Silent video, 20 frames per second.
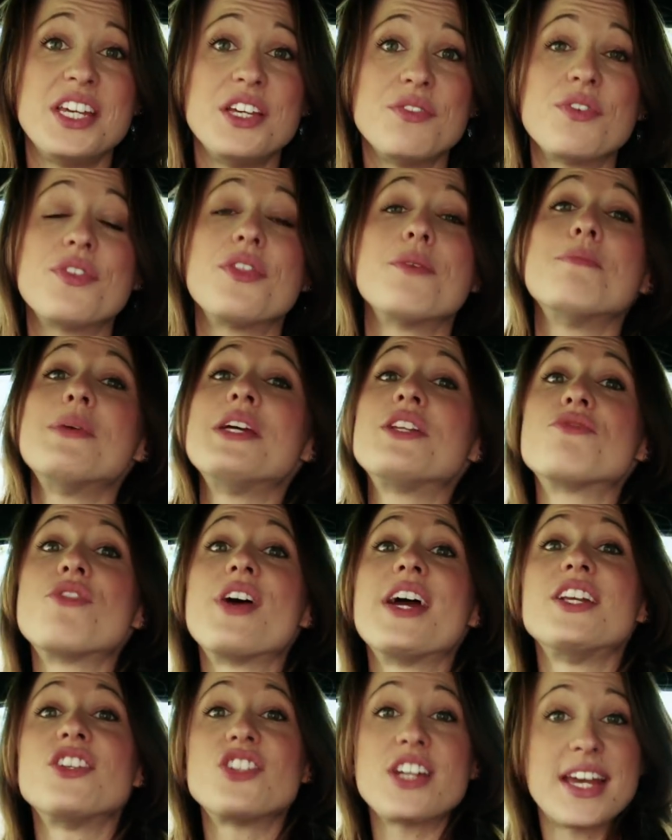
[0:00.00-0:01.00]
even the
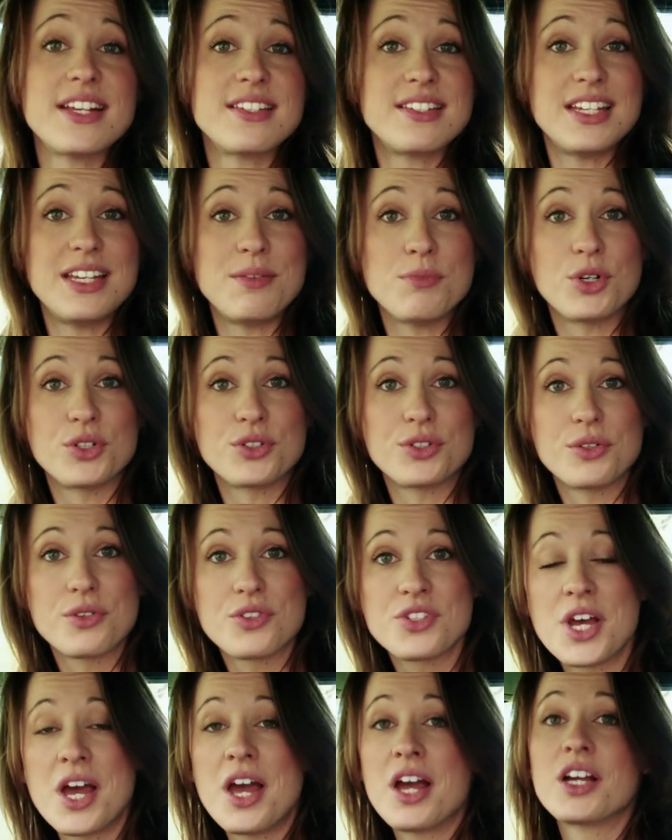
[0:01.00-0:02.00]
mid-range SE
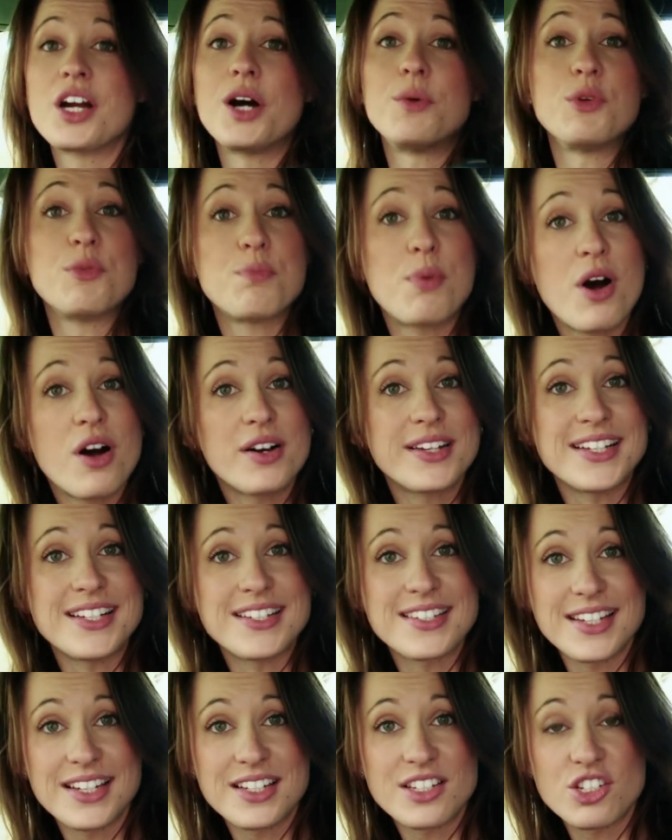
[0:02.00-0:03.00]
models come with parking
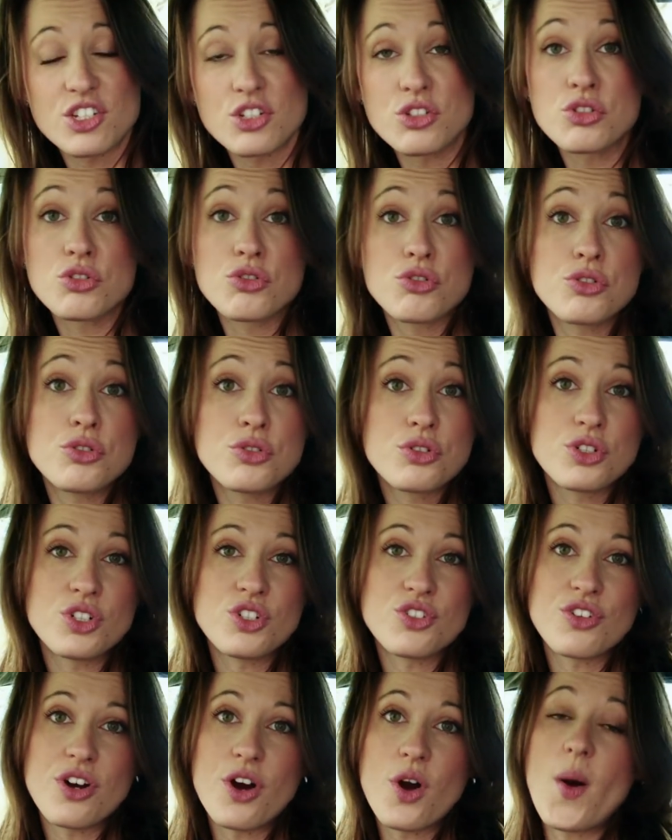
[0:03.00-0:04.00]
sensors, cruise
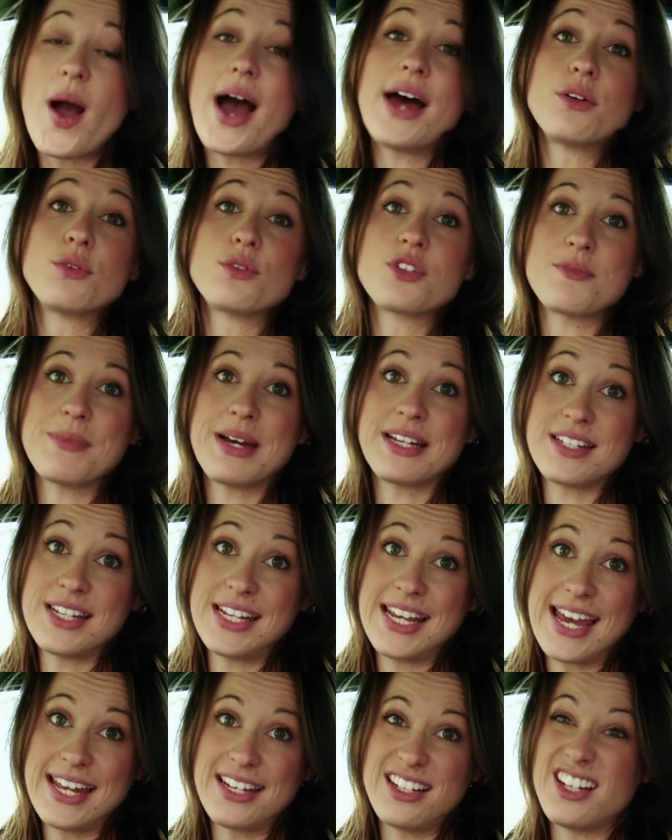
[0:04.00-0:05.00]
control and
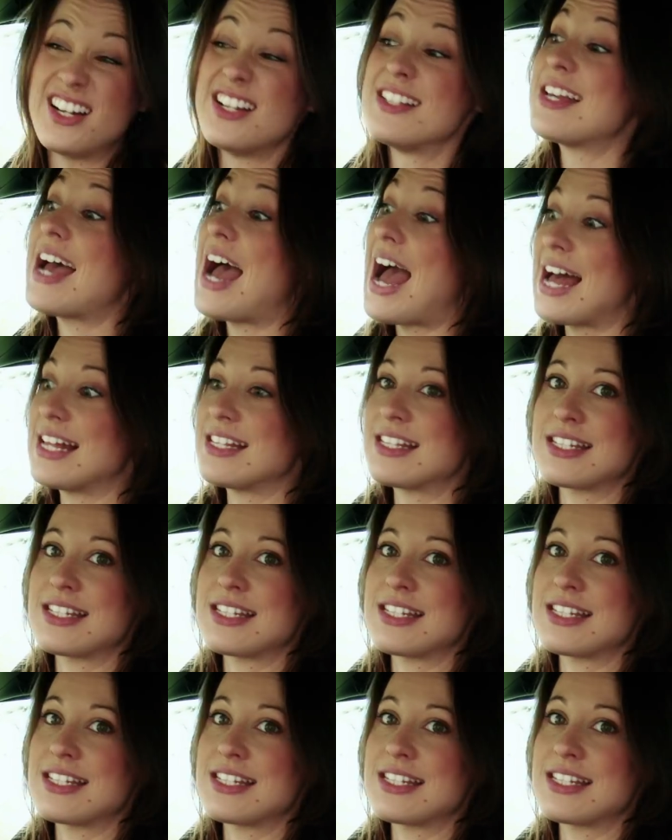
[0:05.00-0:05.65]
automatic headlights as